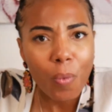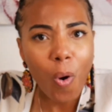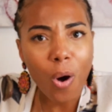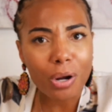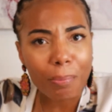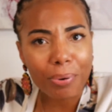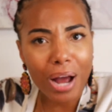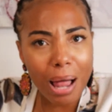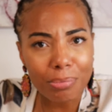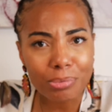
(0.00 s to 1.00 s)
All the
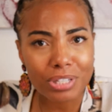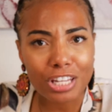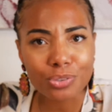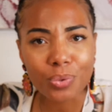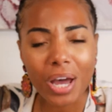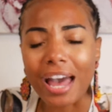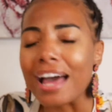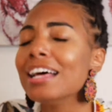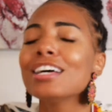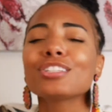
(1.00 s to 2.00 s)
problems that you had.